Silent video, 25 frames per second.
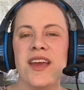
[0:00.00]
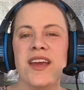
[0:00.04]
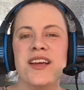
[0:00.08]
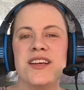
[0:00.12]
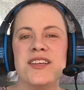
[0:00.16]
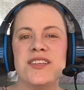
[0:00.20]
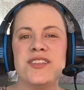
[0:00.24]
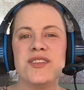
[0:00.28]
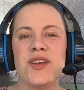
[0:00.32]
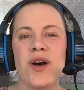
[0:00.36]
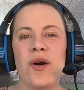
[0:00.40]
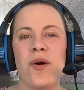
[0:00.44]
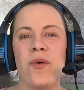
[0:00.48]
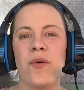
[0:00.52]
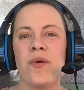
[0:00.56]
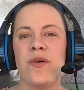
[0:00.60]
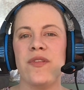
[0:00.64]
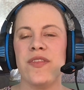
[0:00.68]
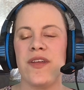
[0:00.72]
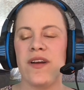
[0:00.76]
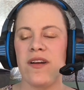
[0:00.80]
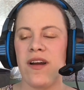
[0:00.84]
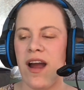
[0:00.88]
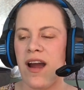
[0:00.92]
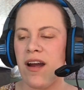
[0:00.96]
So
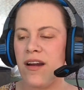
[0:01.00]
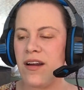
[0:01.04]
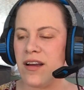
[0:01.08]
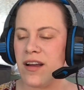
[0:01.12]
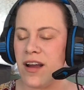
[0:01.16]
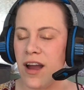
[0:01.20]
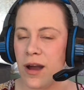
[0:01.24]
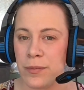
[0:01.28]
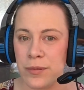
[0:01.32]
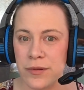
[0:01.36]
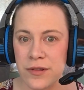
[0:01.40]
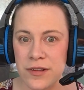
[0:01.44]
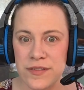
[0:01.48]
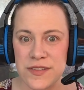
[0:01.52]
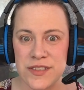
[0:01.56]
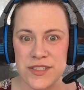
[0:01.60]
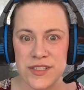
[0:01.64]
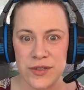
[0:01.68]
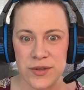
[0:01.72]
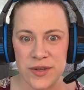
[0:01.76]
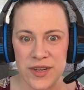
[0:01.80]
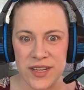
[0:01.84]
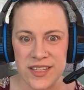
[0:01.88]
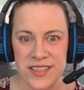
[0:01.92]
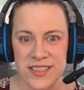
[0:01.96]
there are a couple of
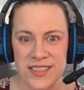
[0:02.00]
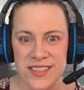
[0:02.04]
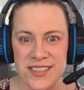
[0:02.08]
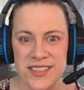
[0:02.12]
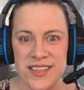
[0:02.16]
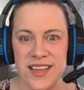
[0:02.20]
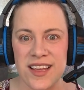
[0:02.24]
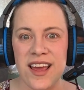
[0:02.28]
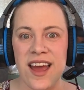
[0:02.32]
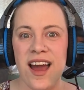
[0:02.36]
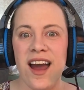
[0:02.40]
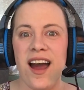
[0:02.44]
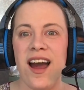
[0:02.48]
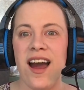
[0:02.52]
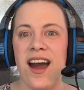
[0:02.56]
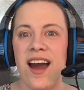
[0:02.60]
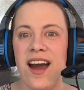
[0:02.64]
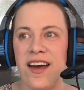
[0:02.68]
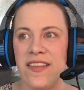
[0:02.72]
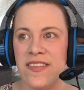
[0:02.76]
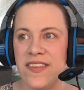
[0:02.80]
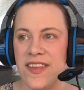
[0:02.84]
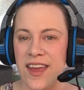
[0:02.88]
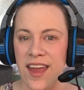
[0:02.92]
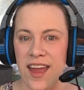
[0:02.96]
students
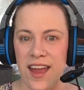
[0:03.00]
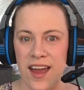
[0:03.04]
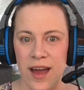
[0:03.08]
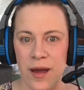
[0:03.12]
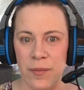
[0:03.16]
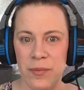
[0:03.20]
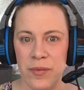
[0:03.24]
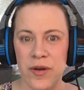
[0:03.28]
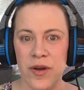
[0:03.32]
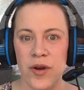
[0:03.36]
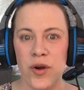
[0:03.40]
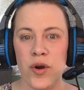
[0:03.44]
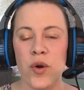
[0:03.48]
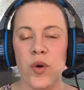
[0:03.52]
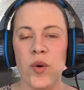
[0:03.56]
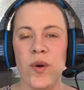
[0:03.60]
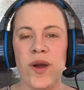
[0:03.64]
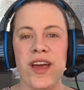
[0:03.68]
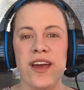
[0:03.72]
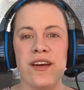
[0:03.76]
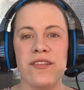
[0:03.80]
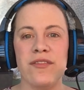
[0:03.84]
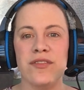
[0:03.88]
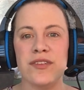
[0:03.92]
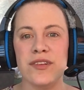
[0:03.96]
on the app who
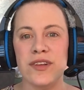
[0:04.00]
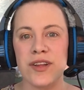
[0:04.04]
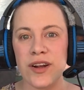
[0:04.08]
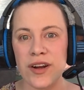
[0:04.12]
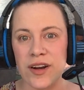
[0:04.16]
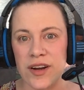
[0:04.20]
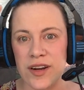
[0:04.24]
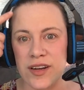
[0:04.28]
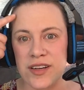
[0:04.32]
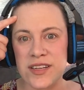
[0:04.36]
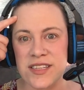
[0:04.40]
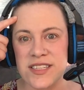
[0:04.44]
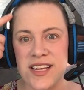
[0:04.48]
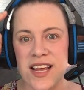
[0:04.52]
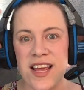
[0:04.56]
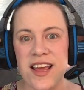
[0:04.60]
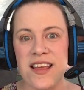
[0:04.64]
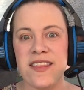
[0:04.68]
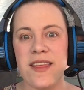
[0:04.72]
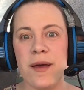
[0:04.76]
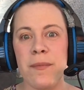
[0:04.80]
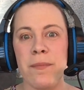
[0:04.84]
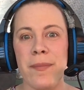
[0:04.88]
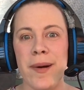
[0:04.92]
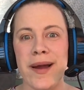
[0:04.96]
have learned
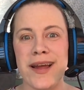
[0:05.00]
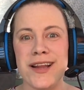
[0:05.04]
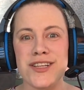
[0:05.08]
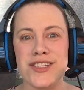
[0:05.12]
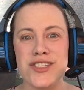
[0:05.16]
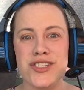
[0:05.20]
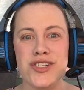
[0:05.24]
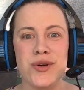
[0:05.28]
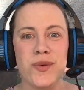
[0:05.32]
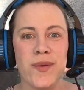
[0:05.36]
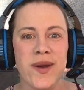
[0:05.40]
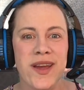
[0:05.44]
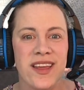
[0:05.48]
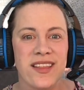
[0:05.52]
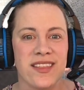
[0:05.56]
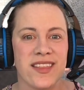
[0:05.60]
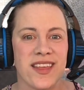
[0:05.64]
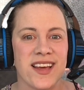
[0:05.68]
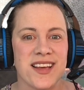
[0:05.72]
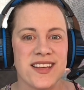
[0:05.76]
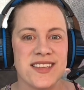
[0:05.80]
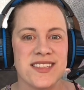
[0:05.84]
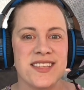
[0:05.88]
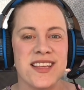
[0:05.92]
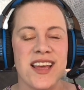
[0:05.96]
that by doing
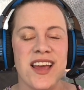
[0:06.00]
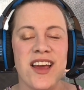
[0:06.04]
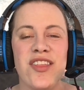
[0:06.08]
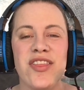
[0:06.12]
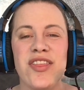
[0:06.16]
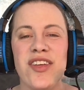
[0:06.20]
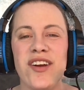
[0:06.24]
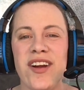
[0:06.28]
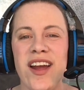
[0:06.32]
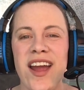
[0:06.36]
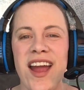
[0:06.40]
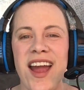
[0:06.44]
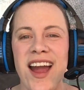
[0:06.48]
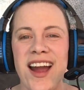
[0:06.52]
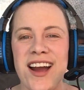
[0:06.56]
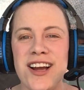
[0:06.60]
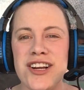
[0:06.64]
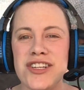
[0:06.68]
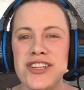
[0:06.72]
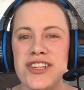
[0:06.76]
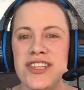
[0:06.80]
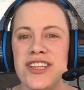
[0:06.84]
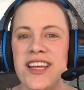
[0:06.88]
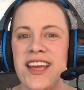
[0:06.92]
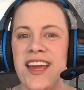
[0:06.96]
this, they're
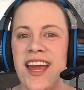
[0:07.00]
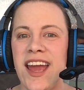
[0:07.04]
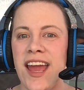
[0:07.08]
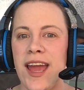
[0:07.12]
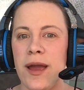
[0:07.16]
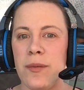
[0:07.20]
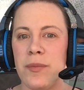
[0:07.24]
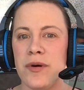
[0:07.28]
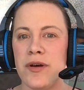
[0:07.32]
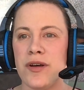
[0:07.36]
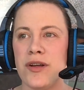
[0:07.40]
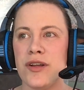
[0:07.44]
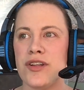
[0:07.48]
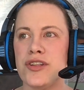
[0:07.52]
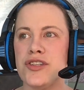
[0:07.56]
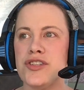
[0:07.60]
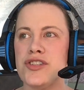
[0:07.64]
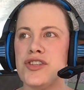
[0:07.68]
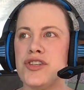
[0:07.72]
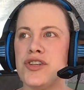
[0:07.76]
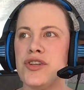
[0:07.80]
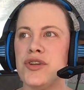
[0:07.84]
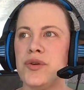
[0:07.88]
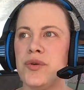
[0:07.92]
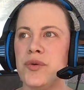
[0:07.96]
actually able
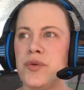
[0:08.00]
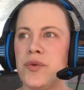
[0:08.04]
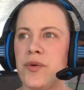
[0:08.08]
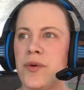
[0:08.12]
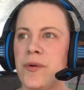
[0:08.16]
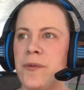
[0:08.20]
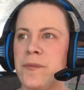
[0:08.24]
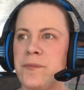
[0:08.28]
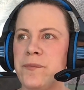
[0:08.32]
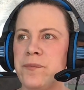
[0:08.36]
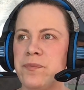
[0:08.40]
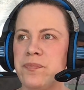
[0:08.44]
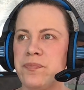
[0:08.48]
to